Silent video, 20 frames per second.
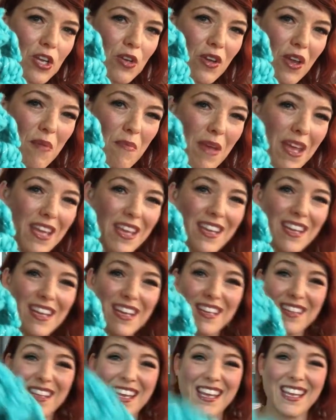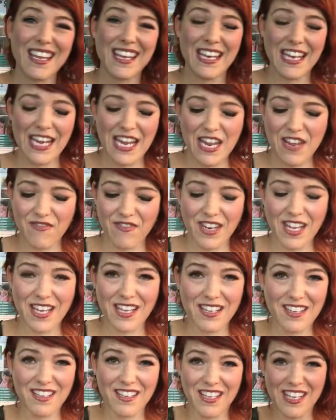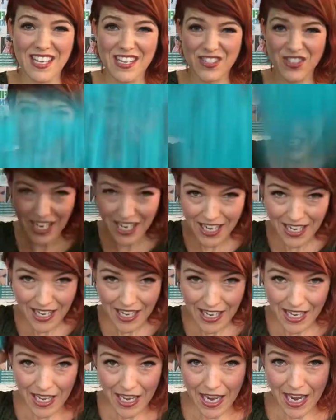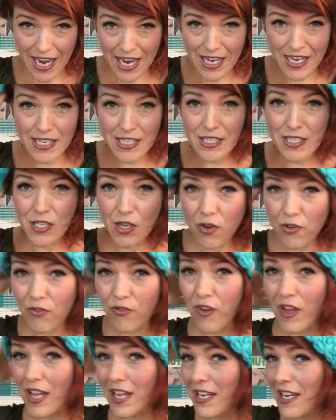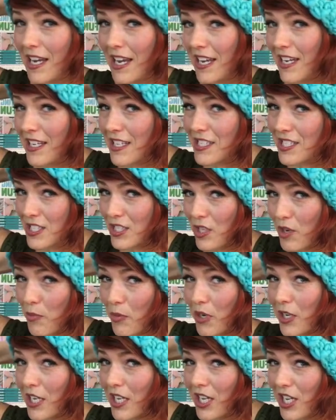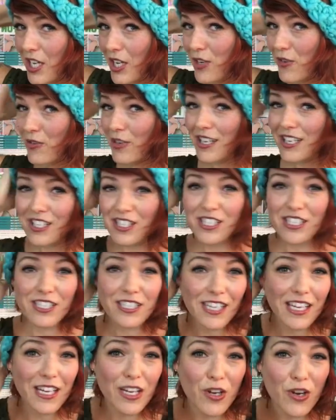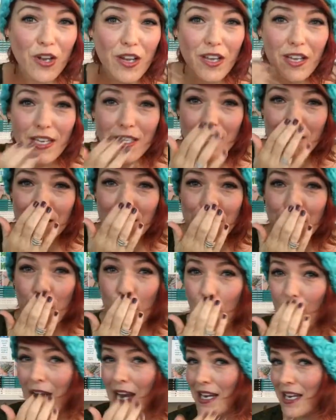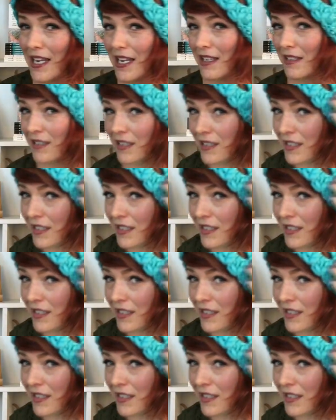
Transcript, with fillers: You can make it in like an evening easily. And it's so fun and it's super cute. It's just like, it's just granny.